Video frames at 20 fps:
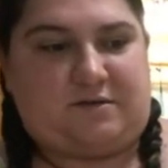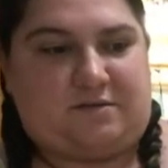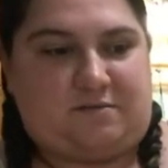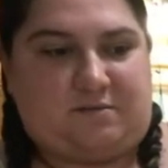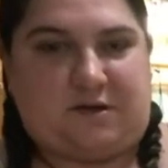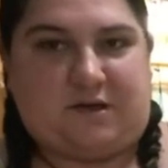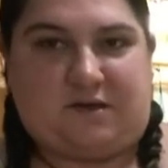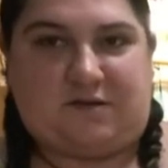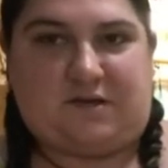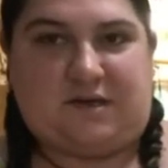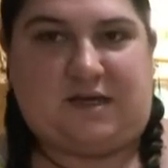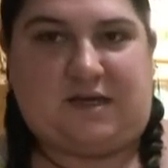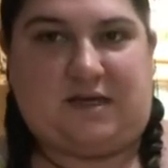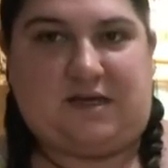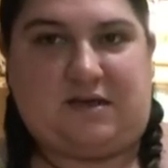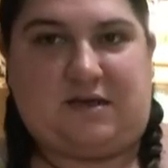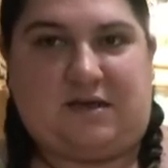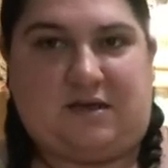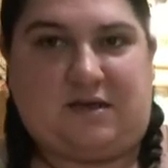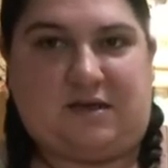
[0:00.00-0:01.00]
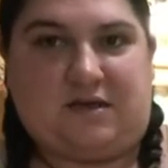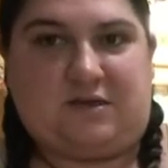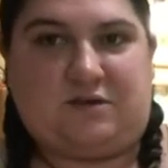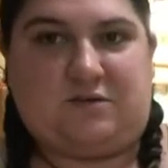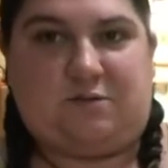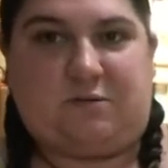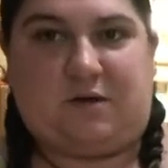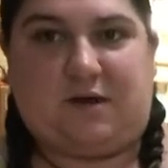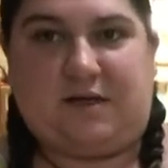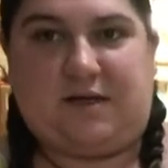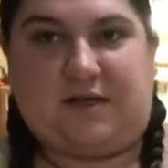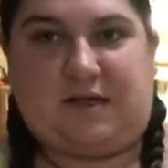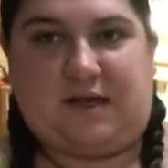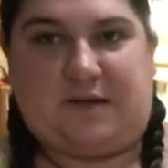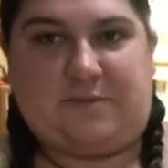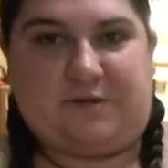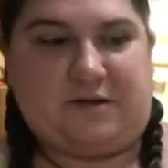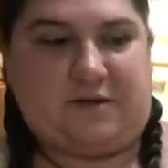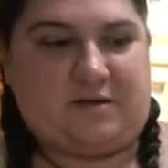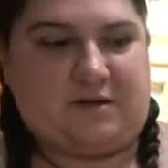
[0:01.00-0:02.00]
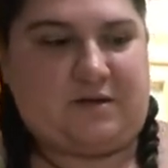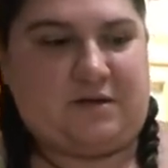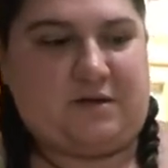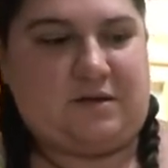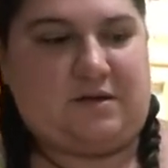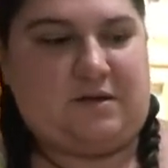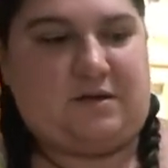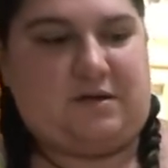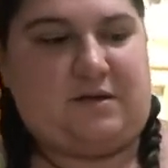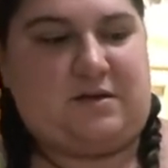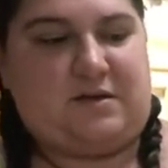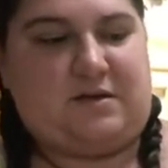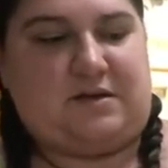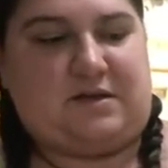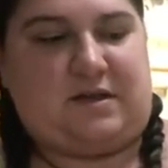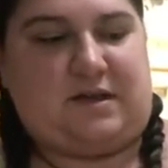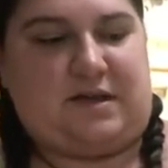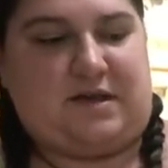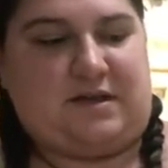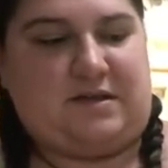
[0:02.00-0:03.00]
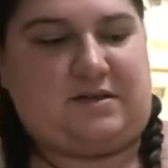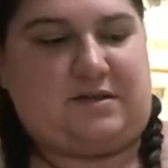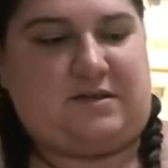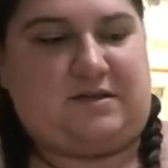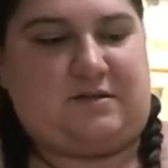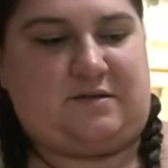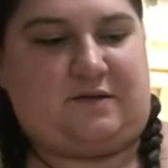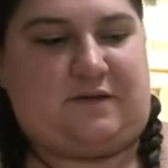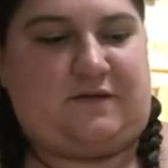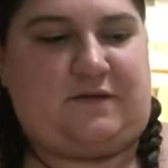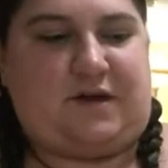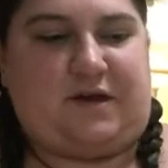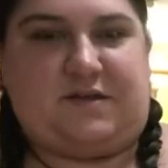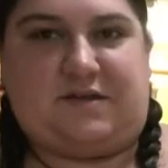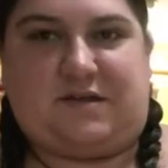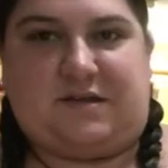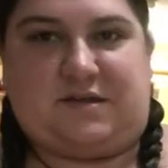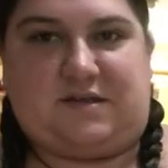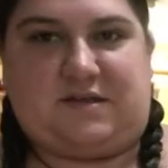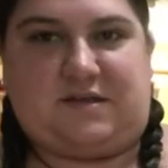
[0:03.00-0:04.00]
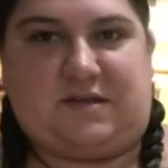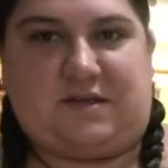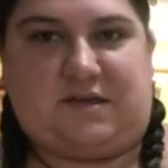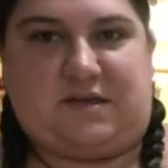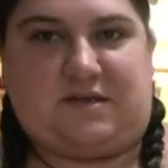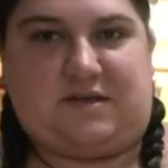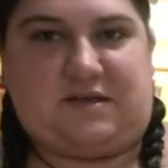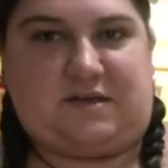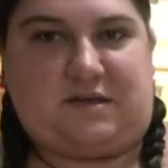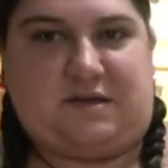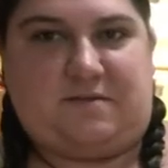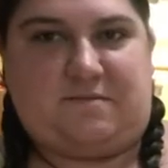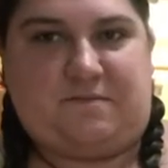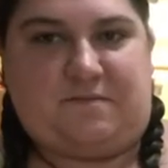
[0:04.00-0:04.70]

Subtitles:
what you need is 1 lemon sliced. So I've got these sliced up.